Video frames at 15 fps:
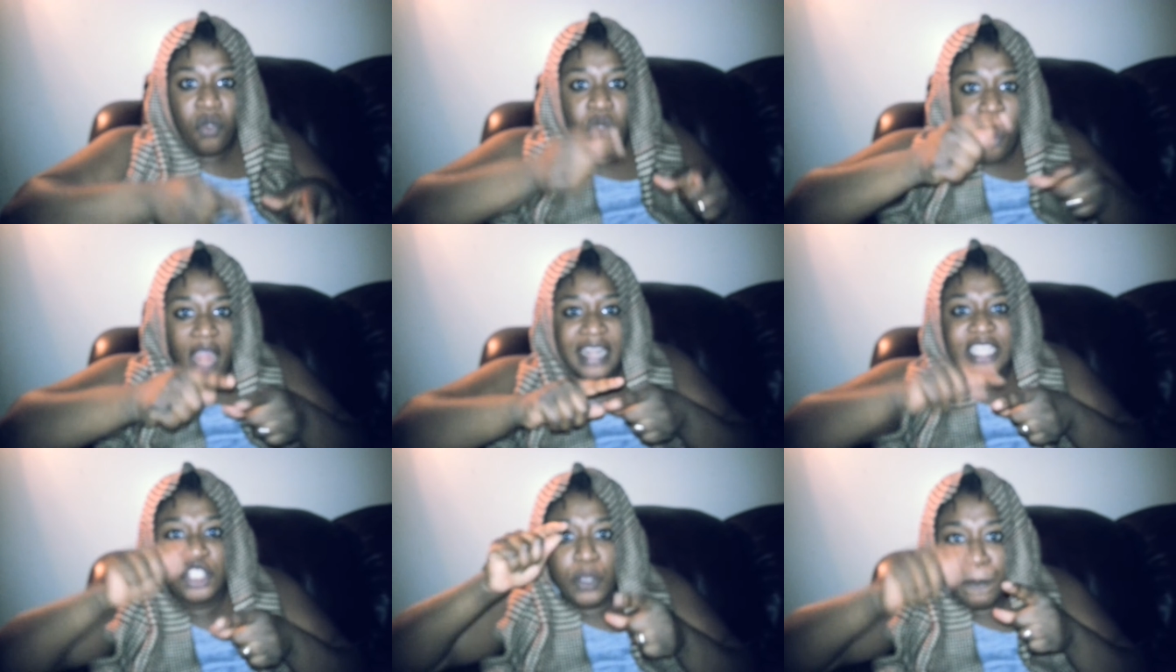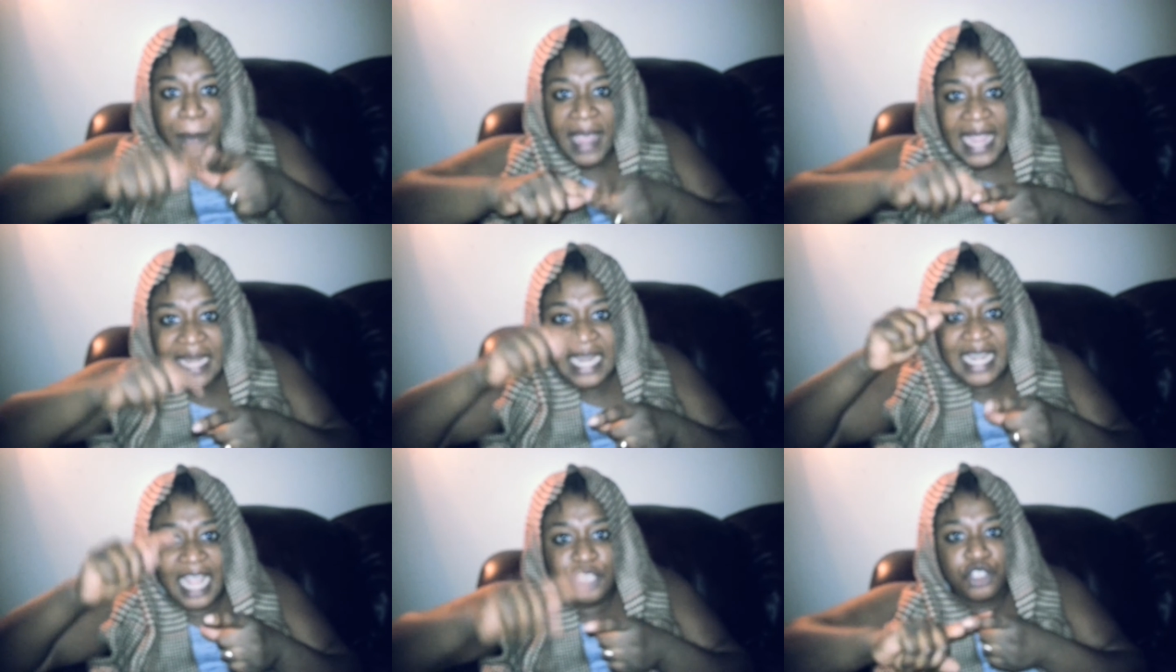who are
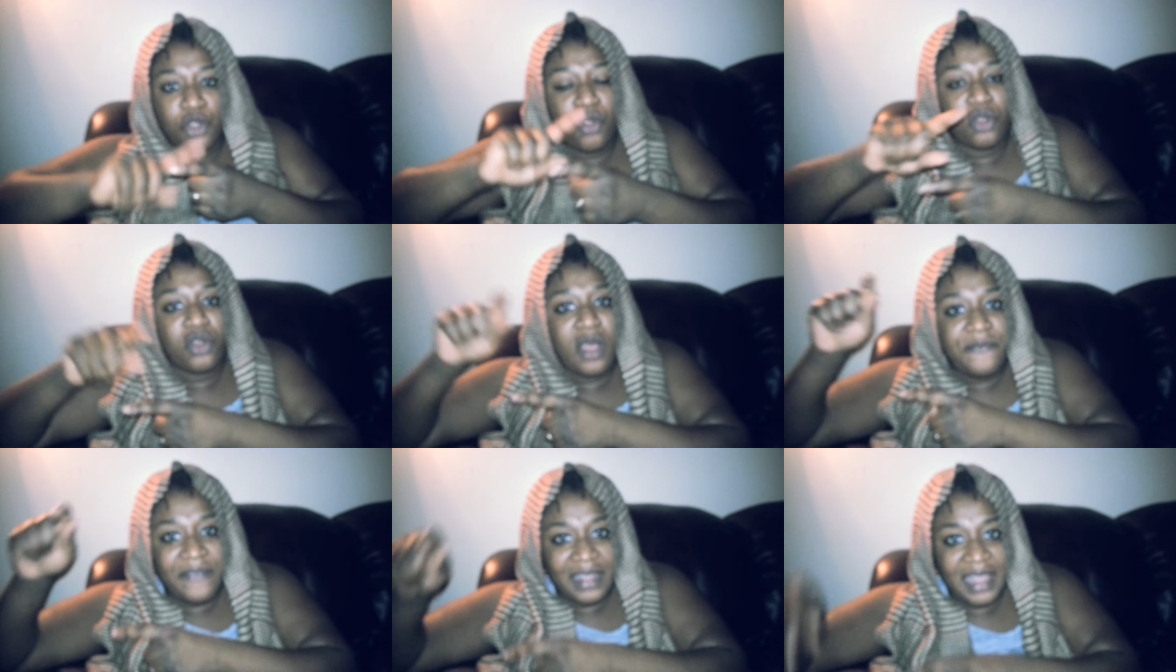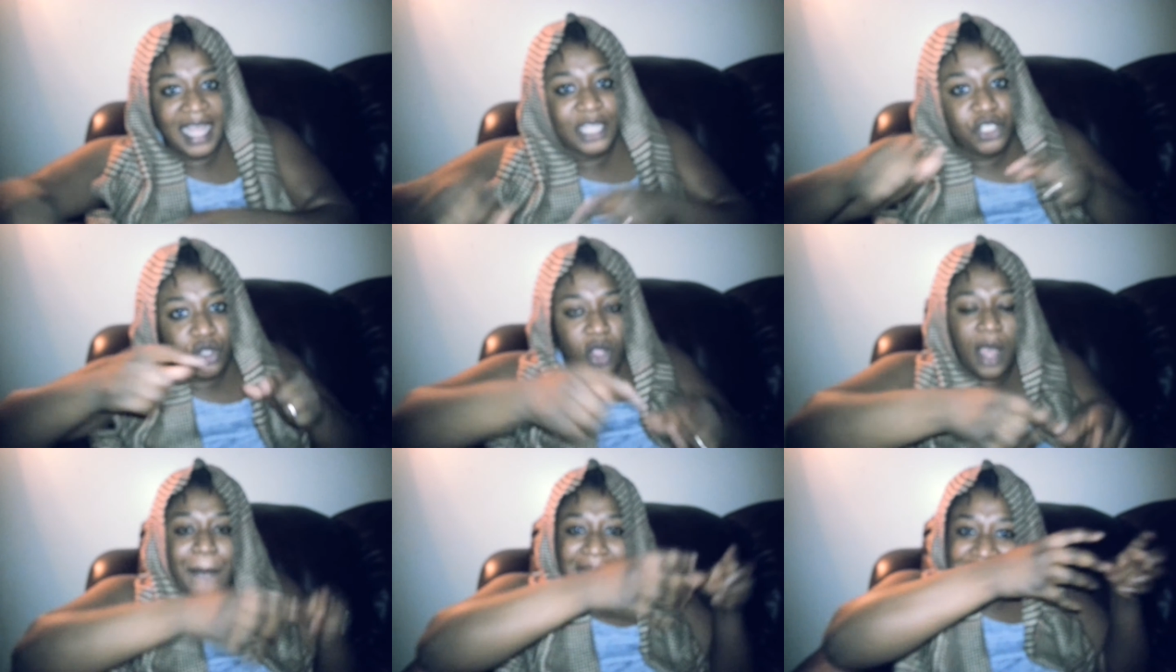disobeying the natural order of Allah
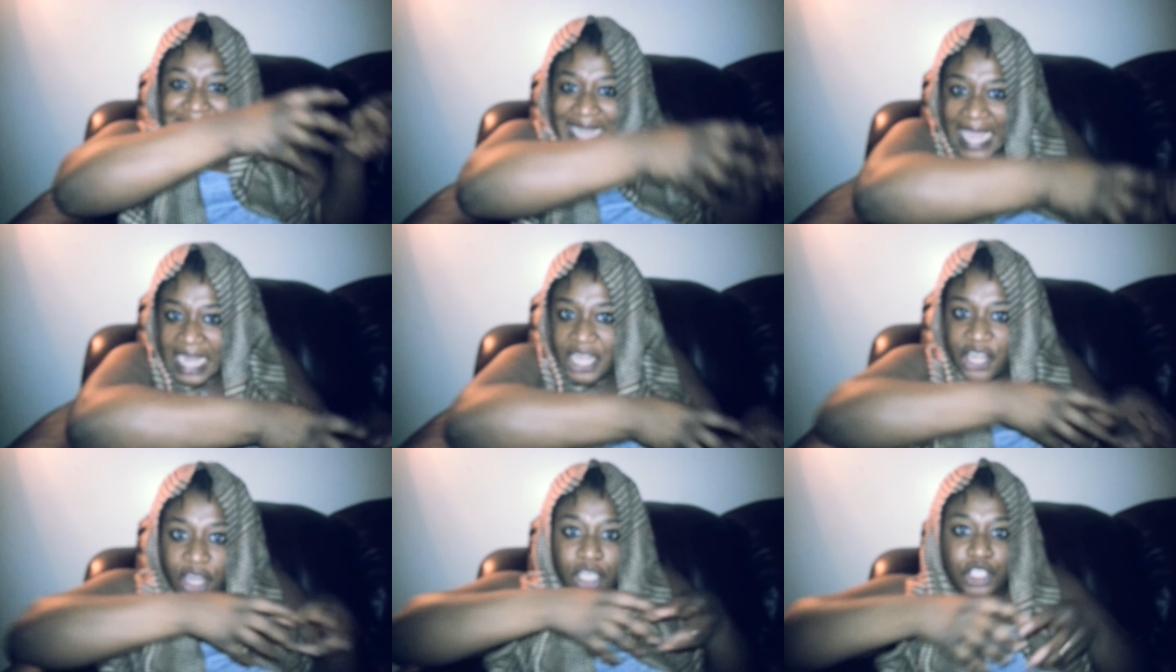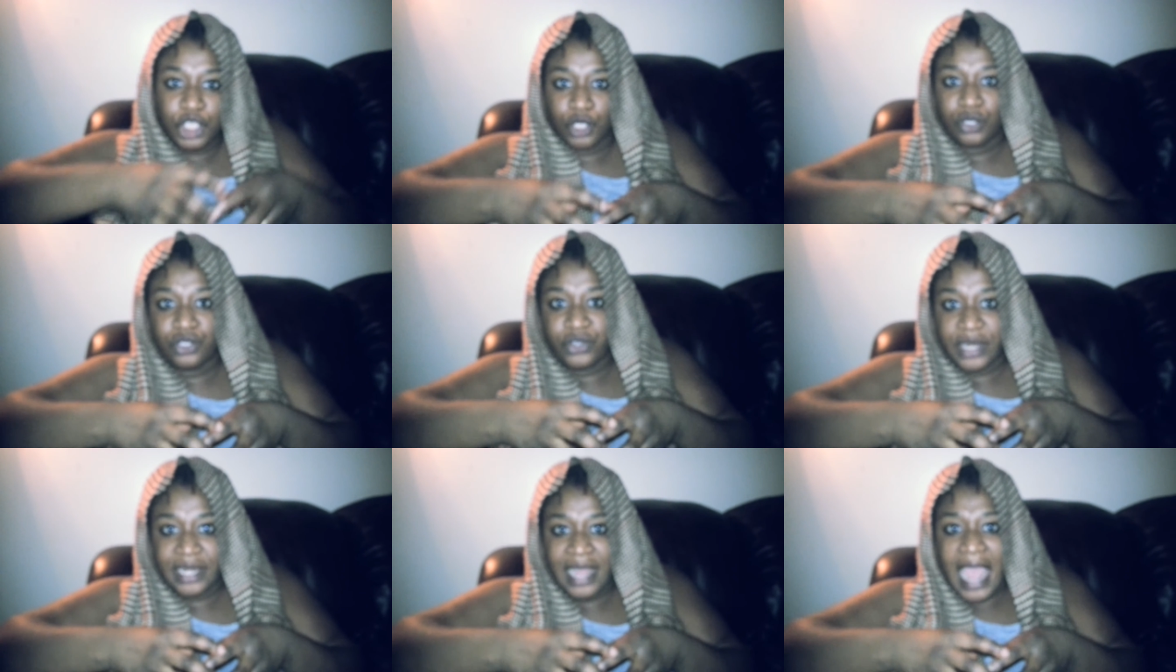to come and take your
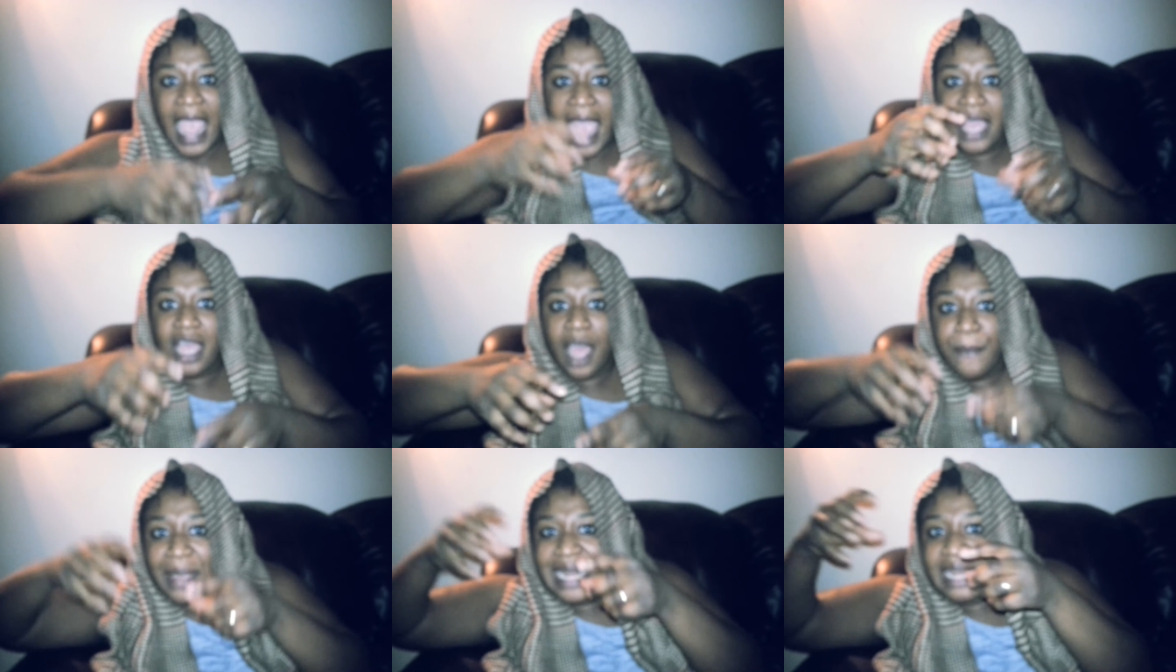children and come